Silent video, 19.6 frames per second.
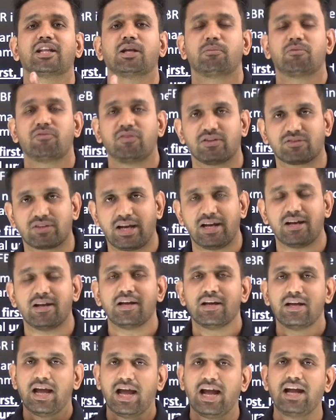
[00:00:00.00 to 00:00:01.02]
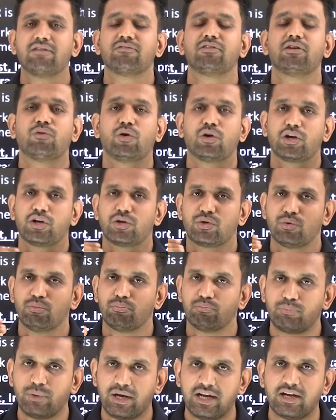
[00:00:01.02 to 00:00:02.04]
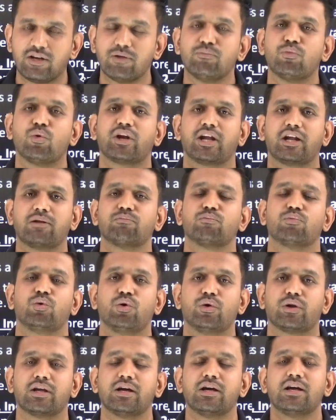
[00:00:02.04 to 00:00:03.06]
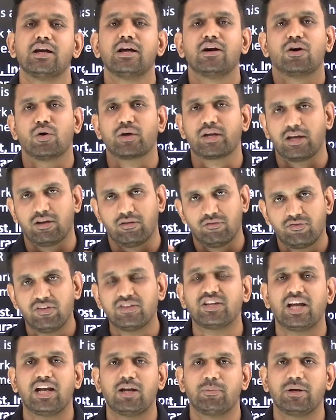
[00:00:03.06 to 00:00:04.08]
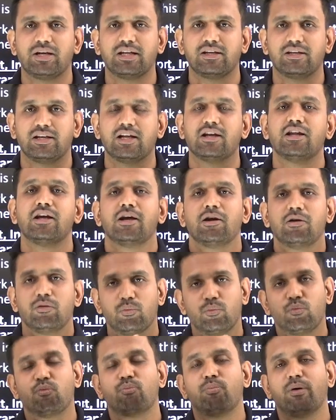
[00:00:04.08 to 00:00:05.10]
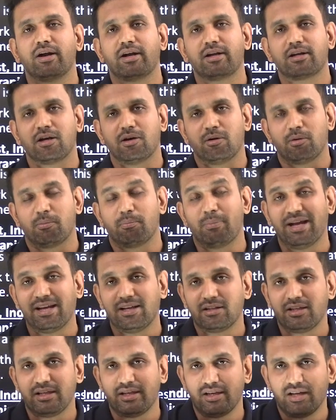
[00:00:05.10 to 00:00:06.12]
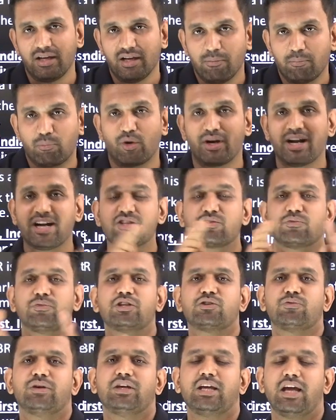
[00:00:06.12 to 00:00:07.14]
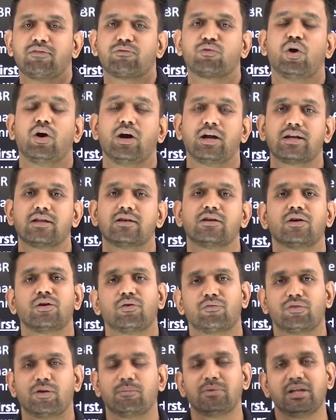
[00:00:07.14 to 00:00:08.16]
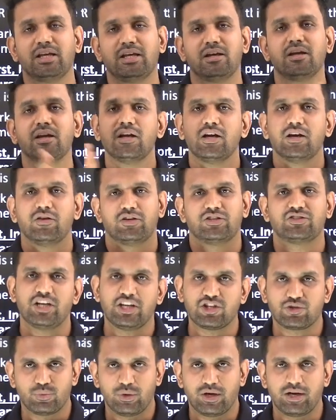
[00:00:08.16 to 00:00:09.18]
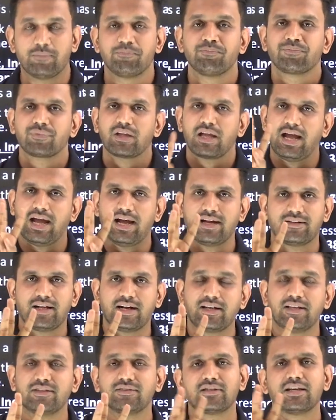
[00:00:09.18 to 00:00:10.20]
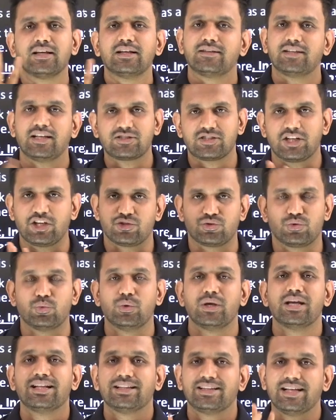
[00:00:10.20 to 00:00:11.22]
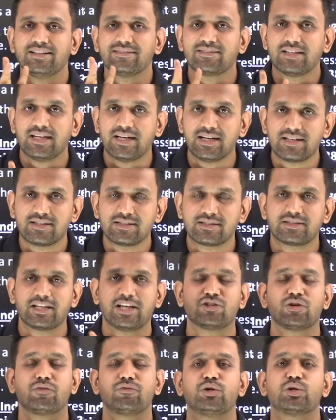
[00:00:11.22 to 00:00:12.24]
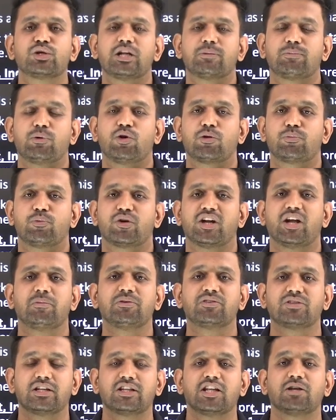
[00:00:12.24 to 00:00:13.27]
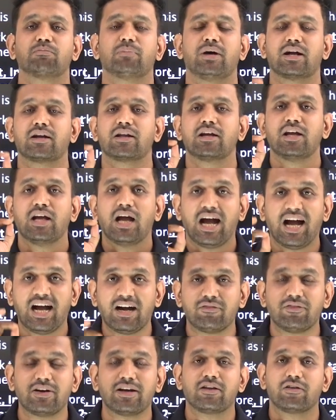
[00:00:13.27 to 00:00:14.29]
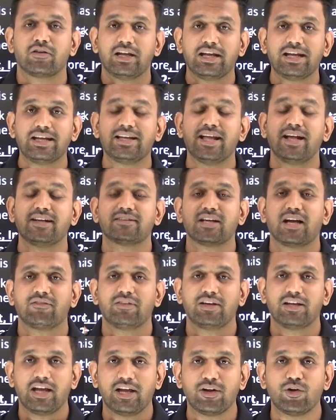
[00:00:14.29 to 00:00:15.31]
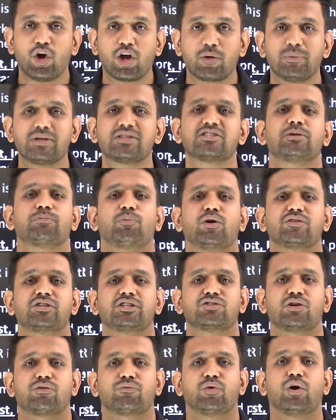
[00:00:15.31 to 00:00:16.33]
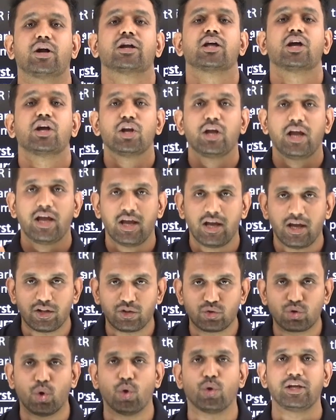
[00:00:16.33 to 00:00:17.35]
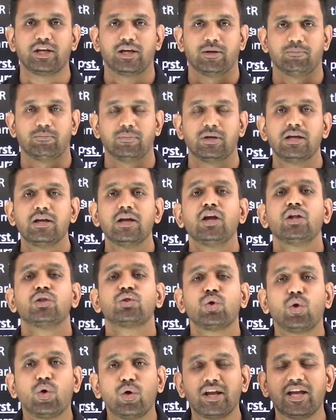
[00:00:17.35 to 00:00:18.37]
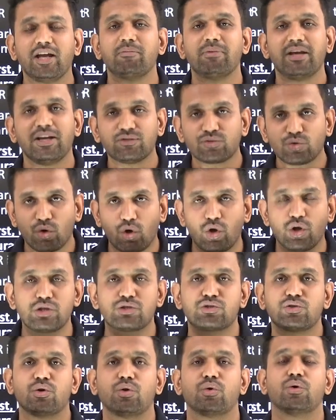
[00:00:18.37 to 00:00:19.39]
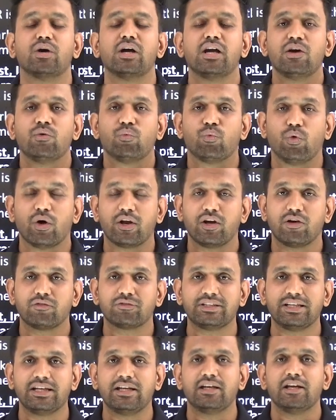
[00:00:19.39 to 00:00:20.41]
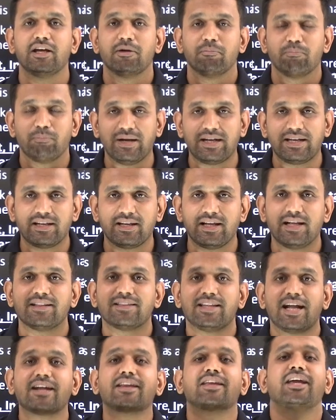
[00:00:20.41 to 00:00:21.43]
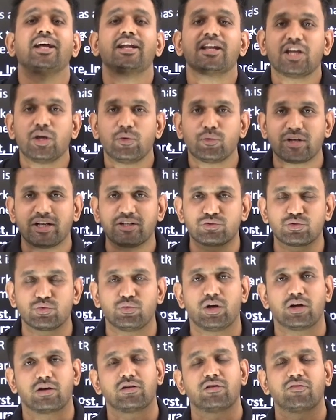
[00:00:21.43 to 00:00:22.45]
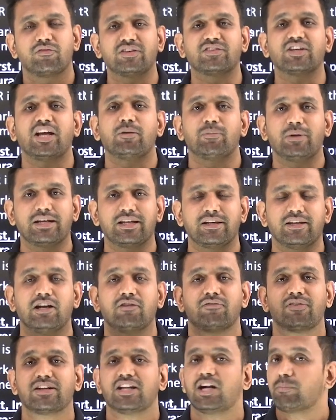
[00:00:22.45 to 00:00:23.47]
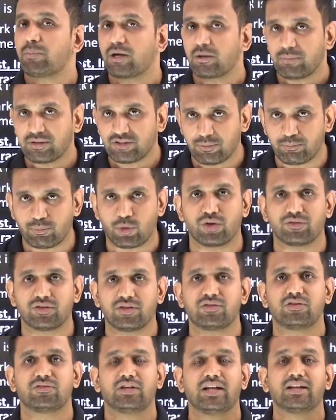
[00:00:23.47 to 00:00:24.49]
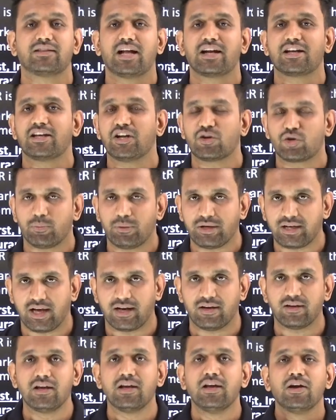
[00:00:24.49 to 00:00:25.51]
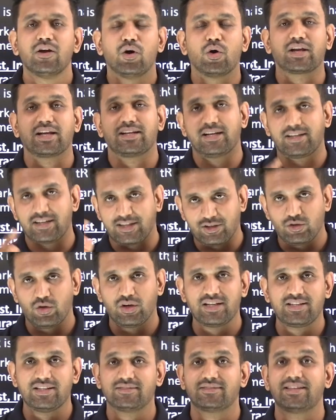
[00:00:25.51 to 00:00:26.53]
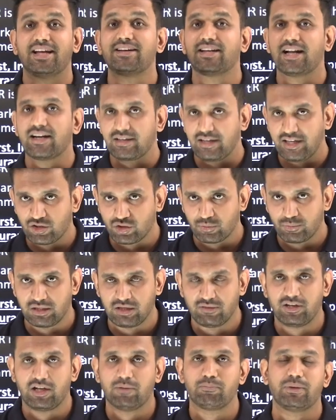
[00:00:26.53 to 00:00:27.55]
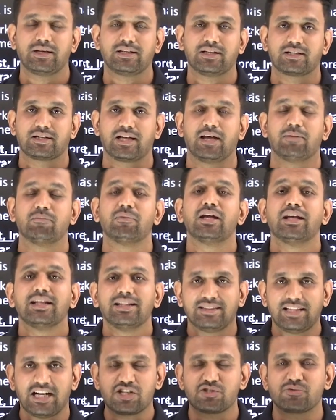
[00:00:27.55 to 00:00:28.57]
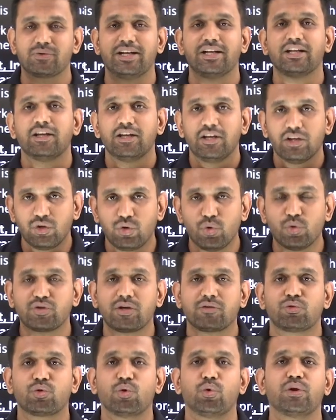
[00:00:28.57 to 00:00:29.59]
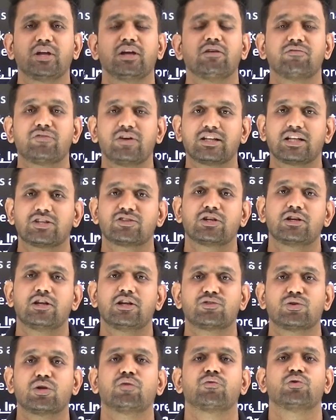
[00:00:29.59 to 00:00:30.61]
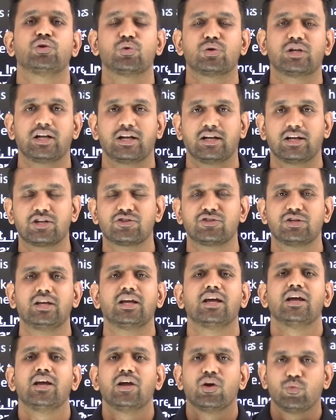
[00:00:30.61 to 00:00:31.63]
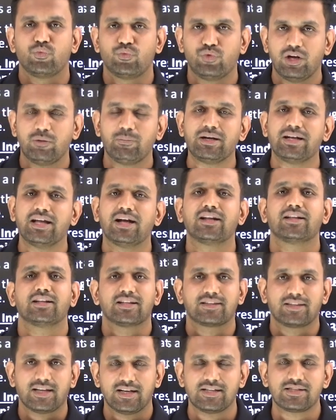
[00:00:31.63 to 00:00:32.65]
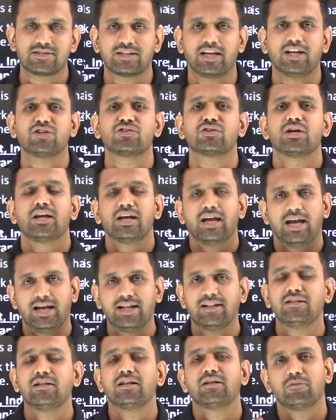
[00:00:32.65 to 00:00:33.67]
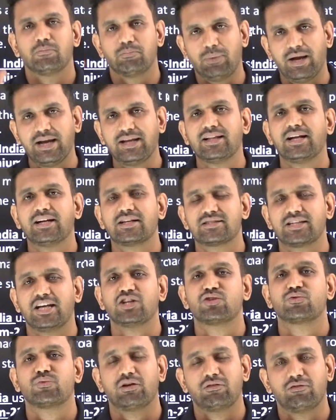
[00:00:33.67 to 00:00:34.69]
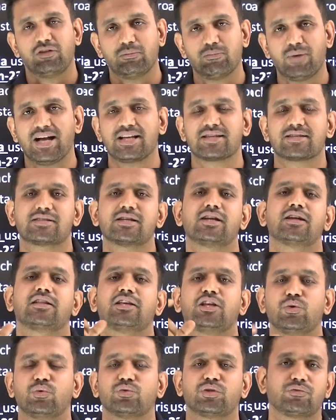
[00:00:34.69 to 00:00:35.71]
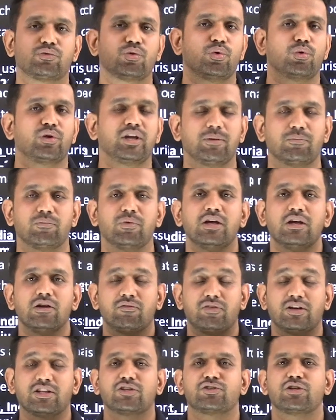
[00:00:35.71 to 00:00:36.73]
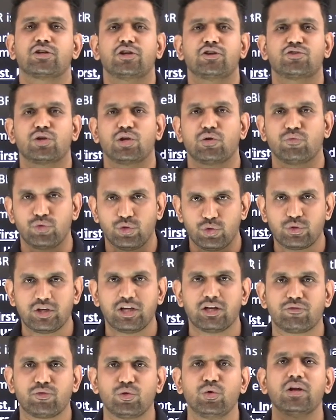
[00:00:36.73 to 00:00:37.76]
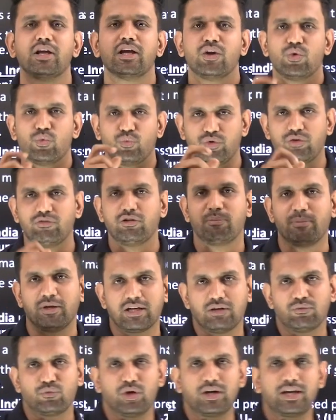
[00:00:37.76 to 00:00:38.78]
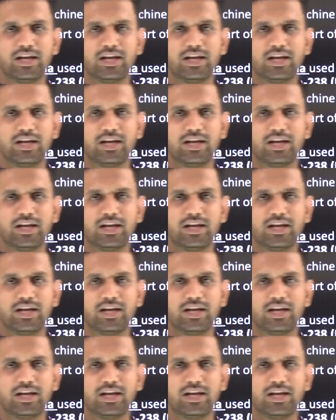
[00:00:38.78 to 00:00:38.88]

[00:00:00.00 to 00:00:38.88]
them fissile and we wanted to breed more and more fissile material, but by the products which we have got from the stage 1, and that is the stage 2. Then third stage of nuclear power program is nothing but our India is having enormous deposits of what? Thorium. Thorium is also one of the material that can give rise to what? Fissile material. For that purpose, a process is there that need to be done. Okay, the technology is there that need to be developed by the time. That's why use of thorium for the generation of nuclear energy will be done in the third stage, and by that stage when we master the use of thorium for the generation of nuclear fuel, we will become what?